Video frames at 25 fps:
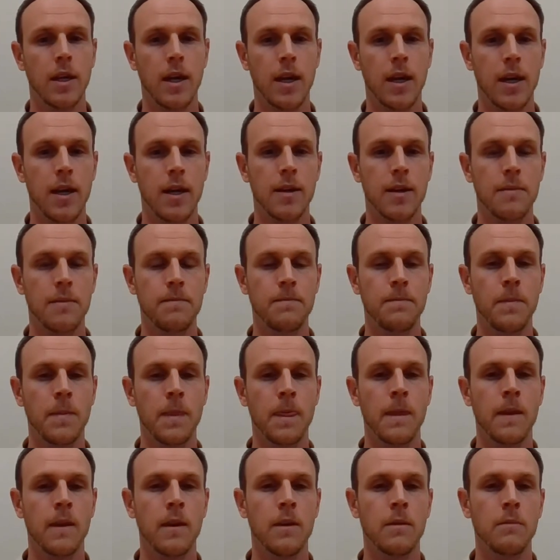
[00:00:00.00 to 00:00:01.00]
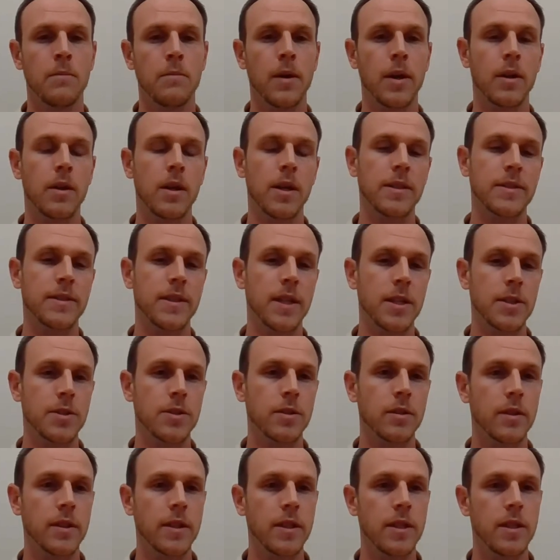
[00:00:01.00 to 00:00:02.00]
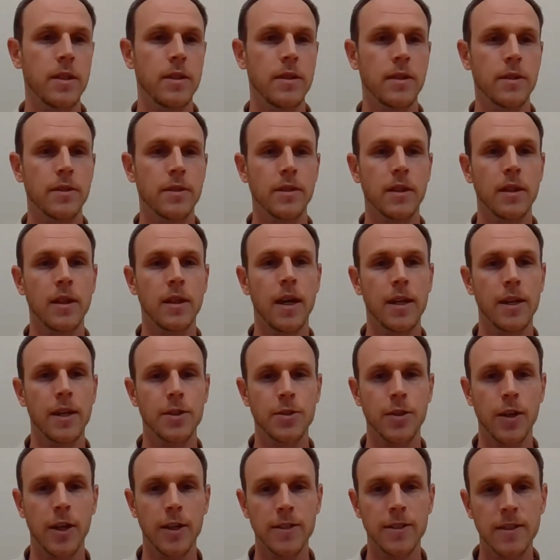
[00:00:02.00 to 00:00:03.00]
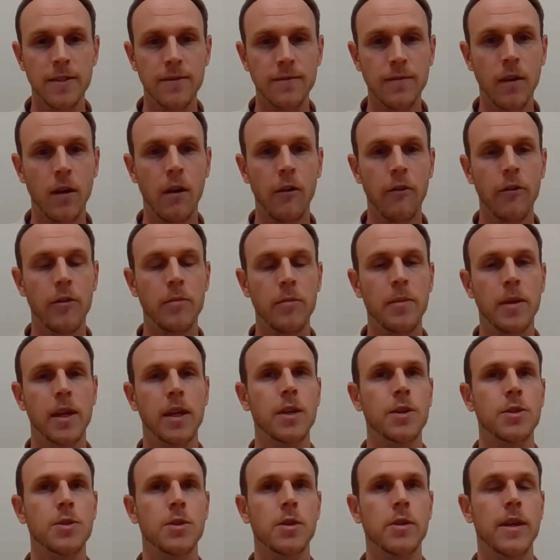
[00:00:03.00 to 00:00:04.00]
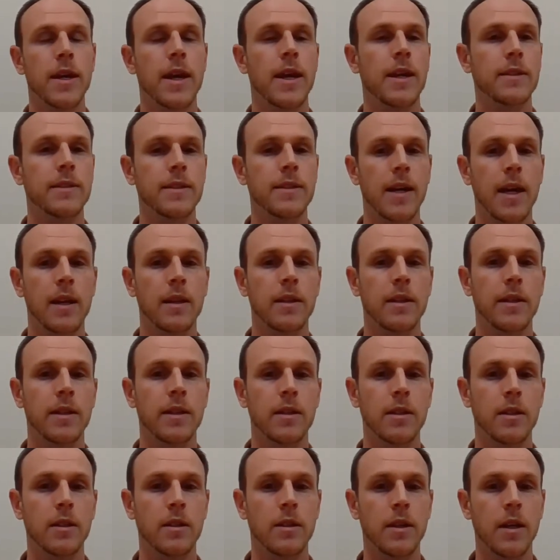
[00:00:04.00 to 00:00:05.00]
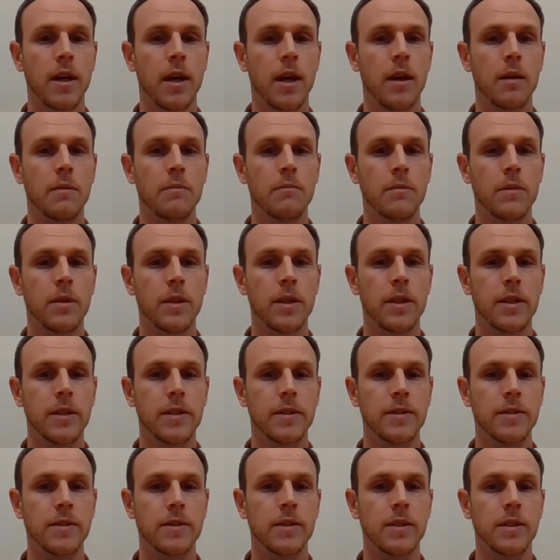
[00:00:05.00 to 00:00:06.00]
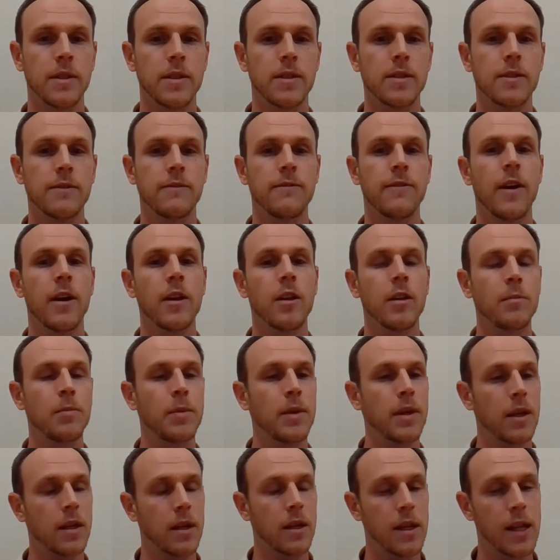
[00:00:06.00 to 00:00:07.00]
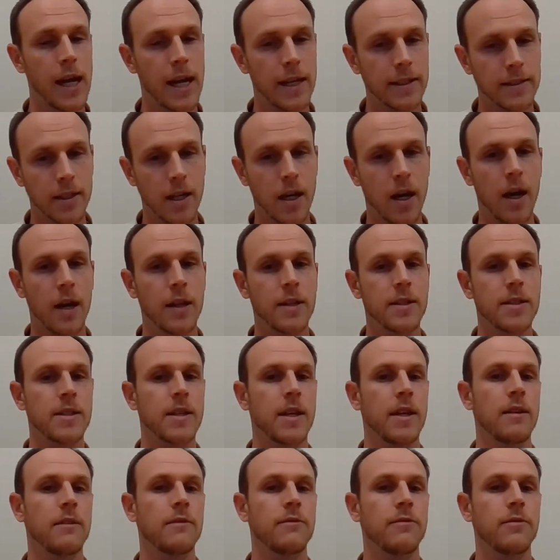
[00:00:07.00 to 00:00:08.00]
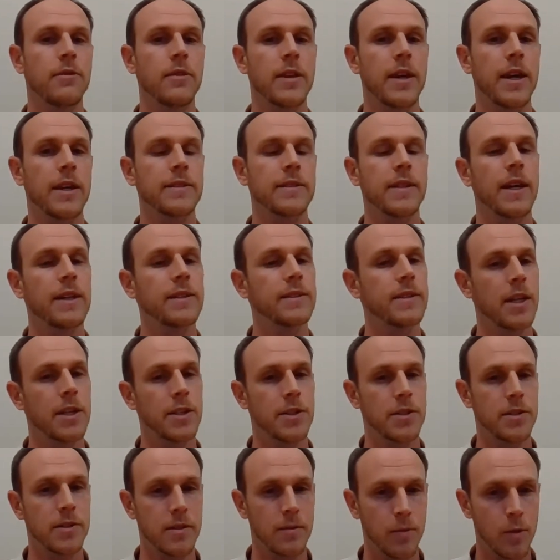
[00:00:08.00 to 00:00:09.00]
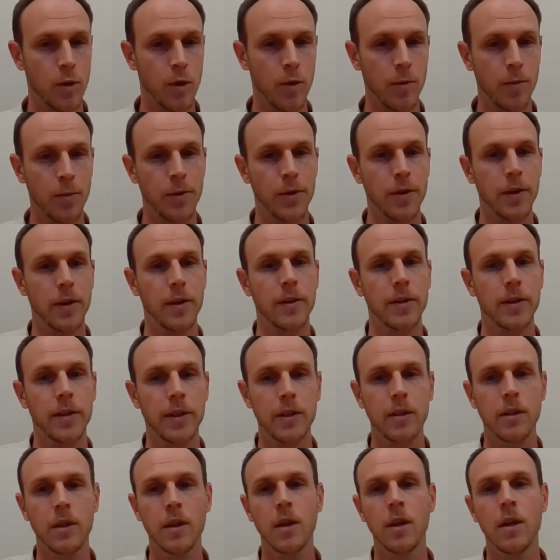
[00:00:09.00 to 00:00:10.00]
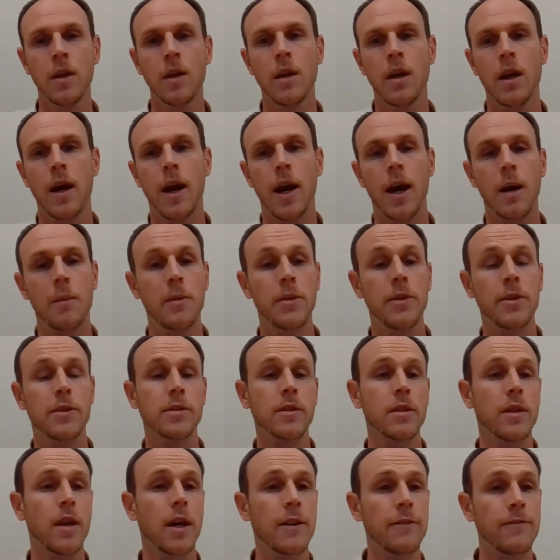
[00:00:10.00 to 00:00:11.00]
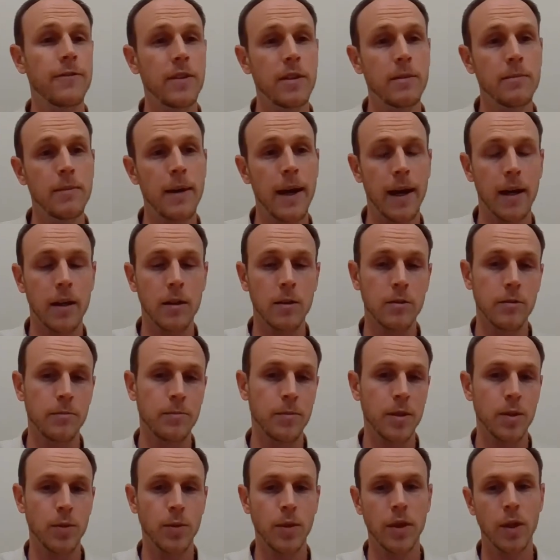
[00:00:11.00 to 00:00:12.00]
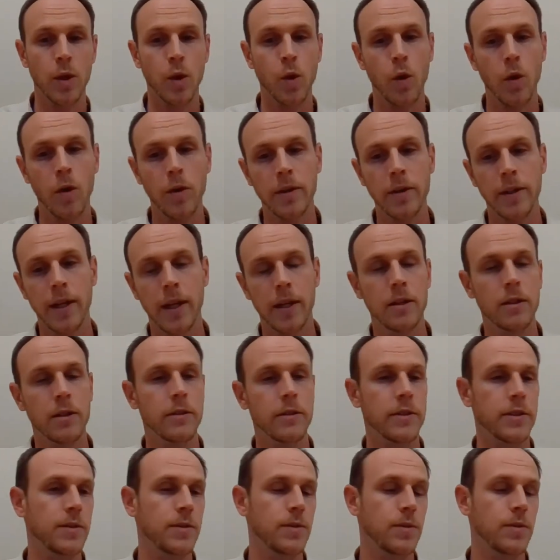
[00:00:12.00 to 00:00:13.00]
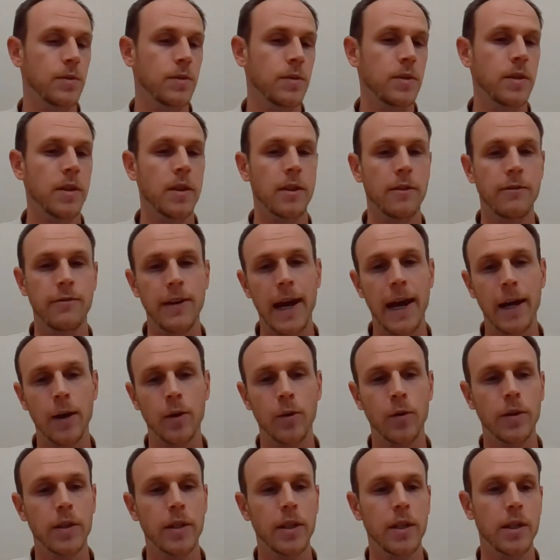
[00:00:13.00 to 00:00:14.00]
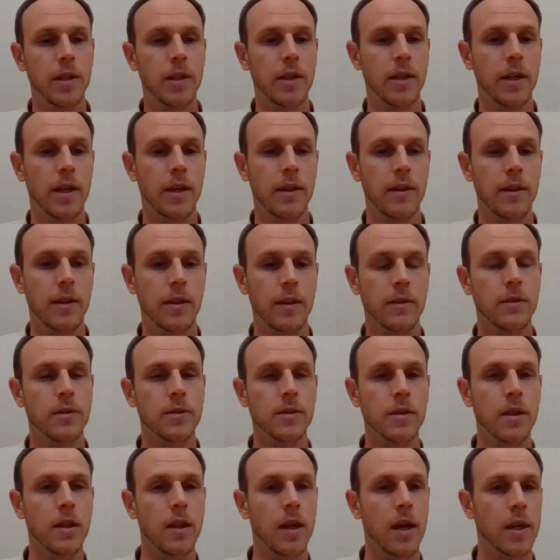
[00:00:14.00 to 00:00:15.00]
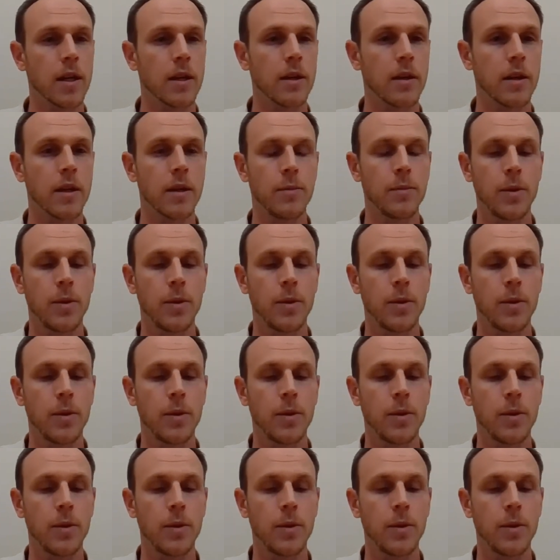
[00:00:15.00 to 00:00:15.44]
Um, but essentially, there's a lot of trust involved with making sure the SI leader is developing class content for the SI sessions appropriately. And there's a lot of feedback loop between the coordinator and the student and the faculty, and I think there's a lot of good